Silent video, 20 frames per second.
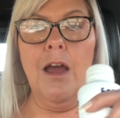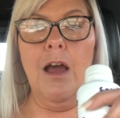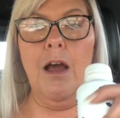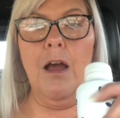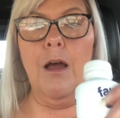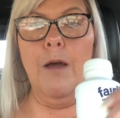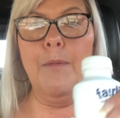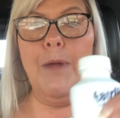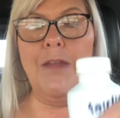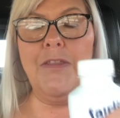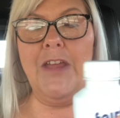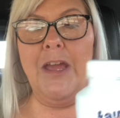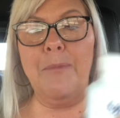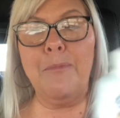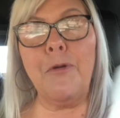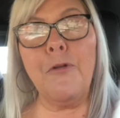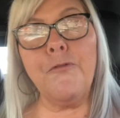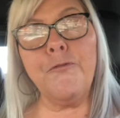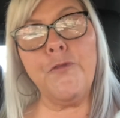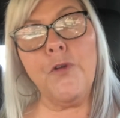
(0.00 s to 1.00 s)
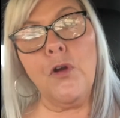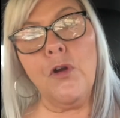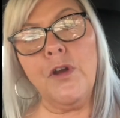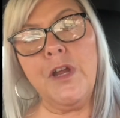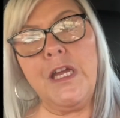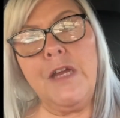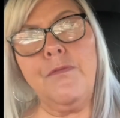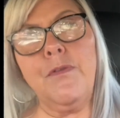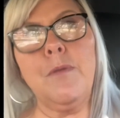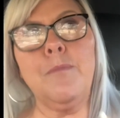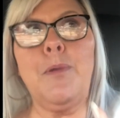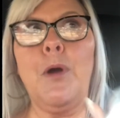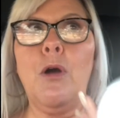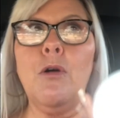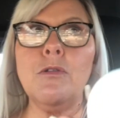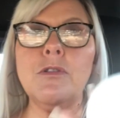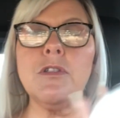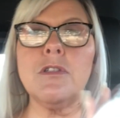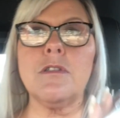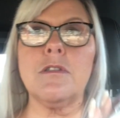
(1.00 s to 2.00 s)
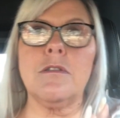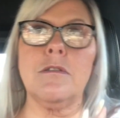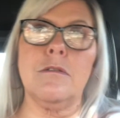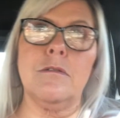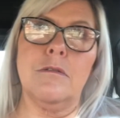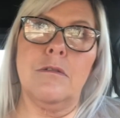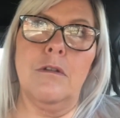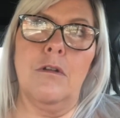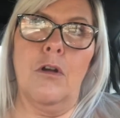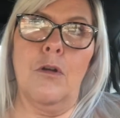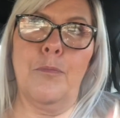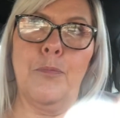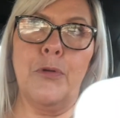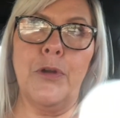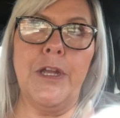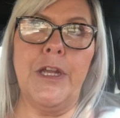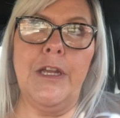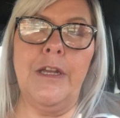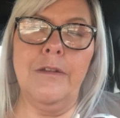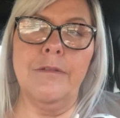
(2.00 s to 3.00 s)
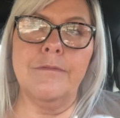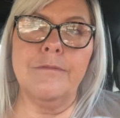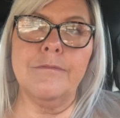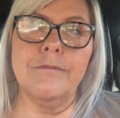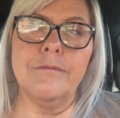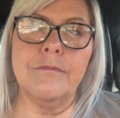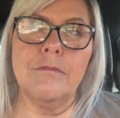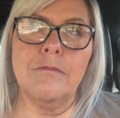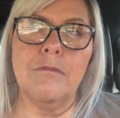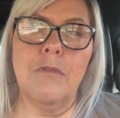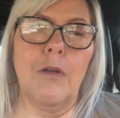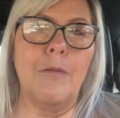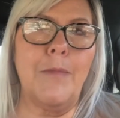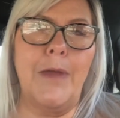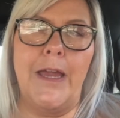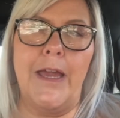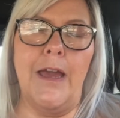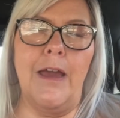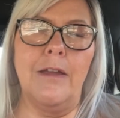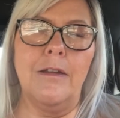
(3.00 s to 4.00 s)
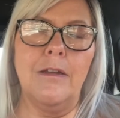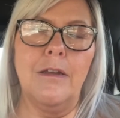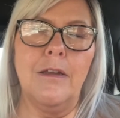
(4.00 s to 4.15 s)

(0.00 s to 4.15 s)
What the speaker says: And they prefer even post or pre, where am I at?